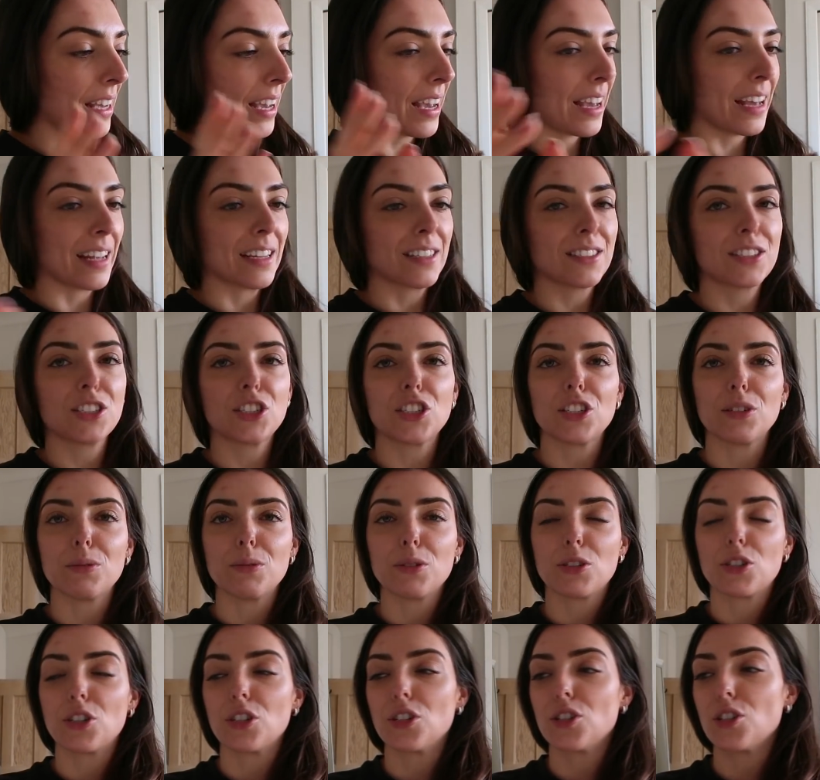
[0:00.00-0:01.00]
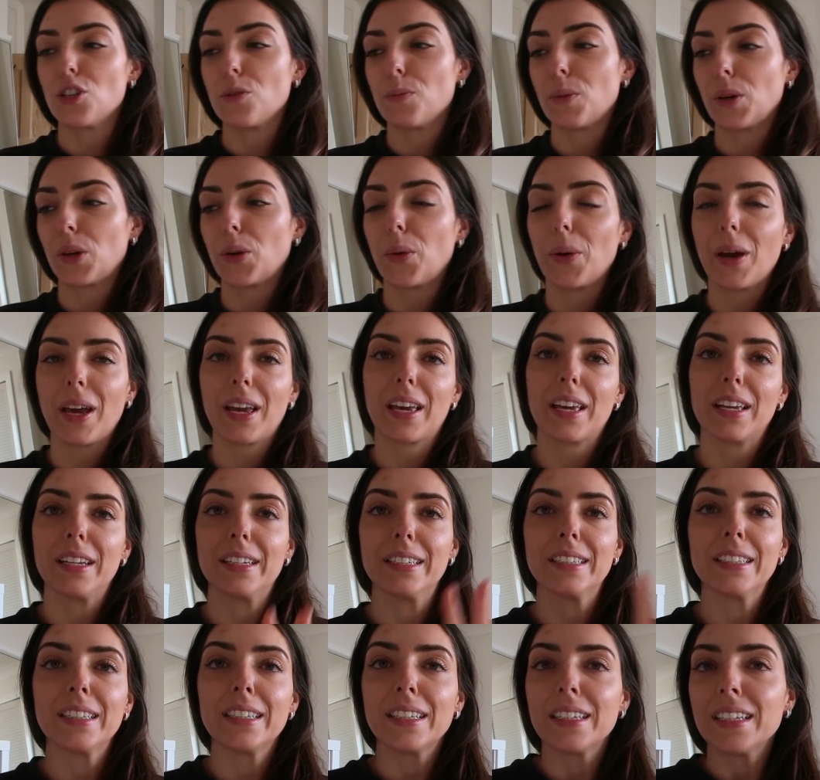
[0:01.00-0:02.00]
and she was just super quick
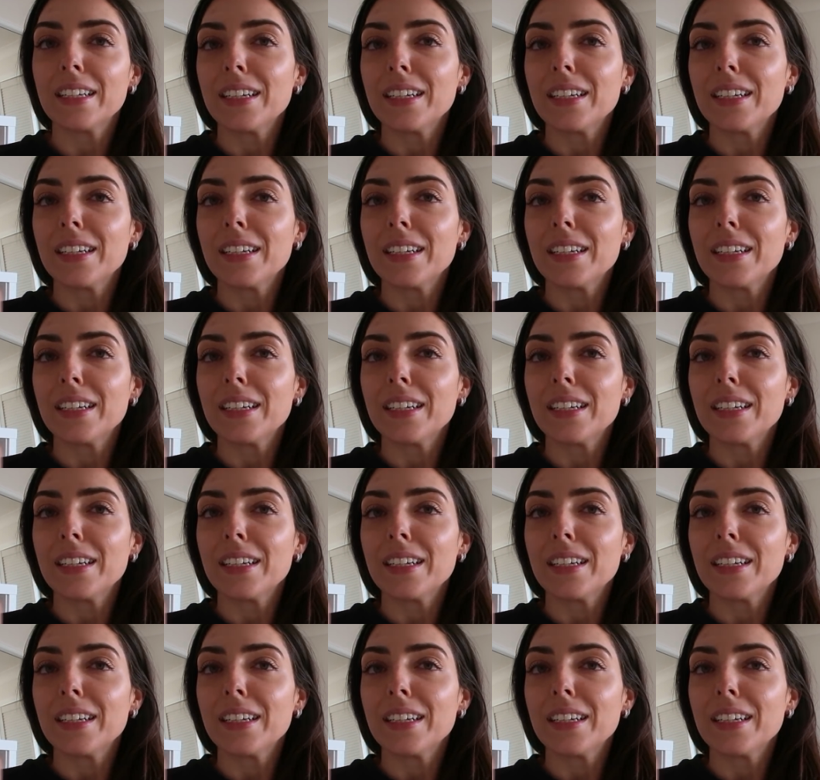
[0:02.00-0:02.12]
and